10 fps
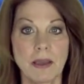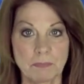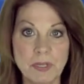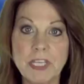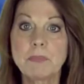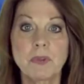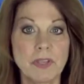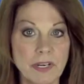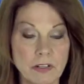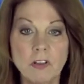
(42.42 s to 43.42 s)
people
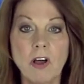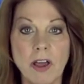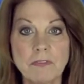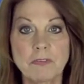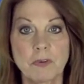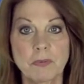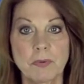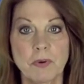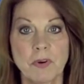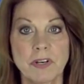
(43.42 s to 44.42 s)
in a law
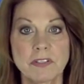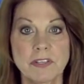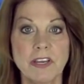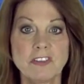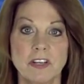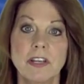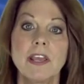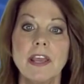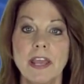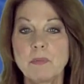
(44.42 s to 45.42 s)
enforcement organization,
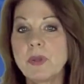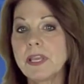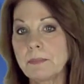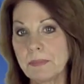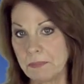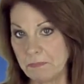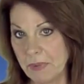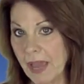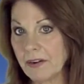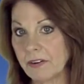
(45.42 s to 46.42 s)
and we can be
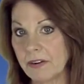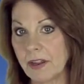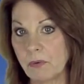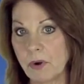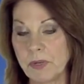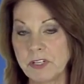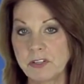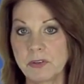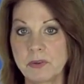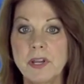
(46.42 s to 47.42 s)
better at what we
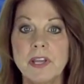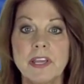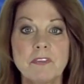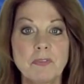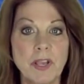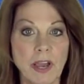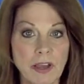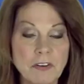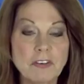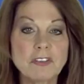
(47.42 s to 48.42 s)
do if we
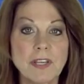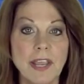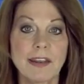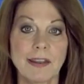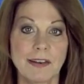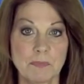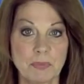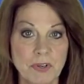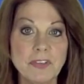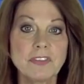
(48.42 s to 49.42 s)
understand and
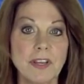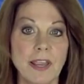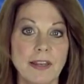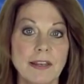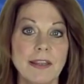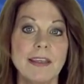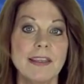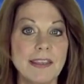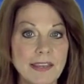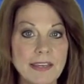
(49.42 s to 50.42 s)
appreciate
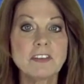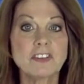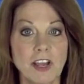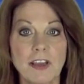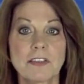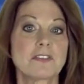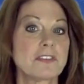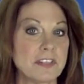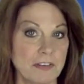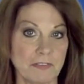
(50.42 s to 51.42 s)
each other's
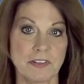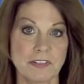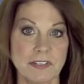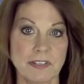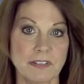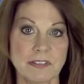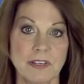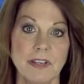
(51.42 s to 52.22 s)
differences.